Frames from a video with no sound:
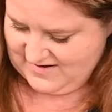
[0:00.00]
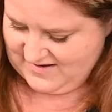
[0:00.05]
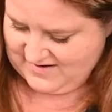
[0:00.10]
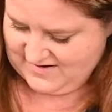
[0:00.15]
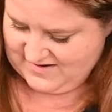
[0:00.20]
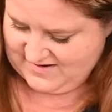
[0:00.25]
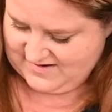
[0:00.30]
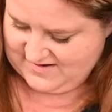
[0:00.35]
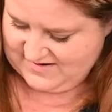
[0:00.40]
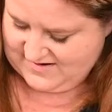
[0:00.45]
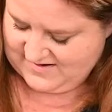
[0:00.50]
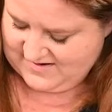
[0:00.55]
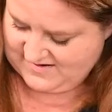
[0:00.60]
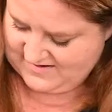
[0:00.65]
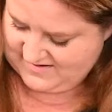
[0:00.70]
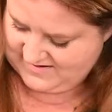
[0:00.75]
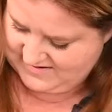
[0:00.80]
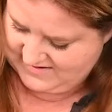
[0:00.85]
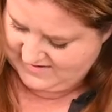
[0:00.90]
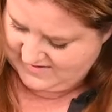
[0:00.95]

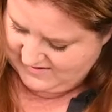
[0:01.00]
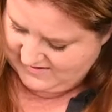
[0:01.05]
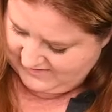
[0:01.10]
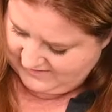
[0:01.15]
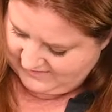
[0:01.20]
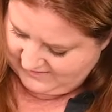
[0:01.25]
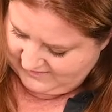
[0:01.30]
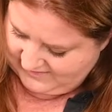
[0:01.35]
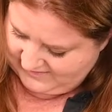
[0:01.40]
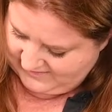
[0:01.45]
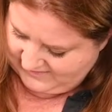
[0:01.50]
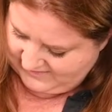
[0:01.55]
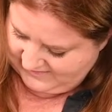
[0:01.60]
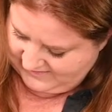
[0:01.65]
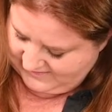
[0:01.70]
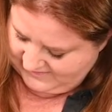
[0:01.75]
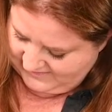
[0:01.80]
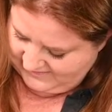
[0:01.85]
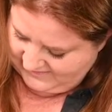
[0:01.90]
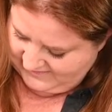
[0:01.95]

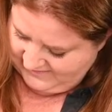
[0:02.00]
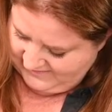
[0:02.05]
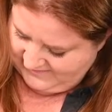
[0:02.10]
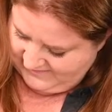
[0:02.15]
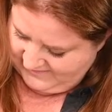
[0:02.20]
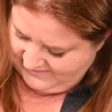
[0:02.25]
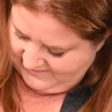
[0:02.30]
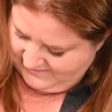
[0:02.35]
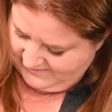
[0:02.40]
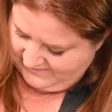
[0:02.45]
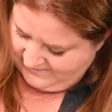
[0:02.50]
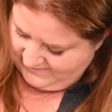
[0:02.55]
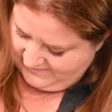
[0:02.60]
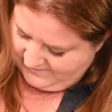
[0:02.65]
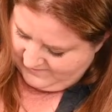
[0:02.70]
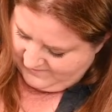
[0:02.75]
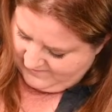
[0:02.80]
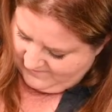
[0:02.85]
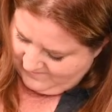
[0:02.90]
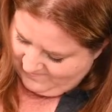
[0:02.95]

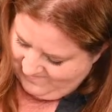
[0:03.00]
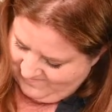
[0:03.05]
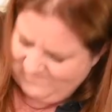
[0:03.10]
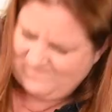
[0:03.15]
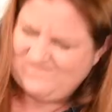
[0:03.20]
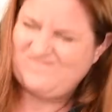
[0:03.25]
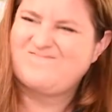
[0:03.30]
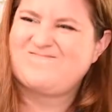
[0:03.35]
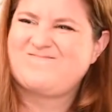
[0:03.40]
Nobody speaks.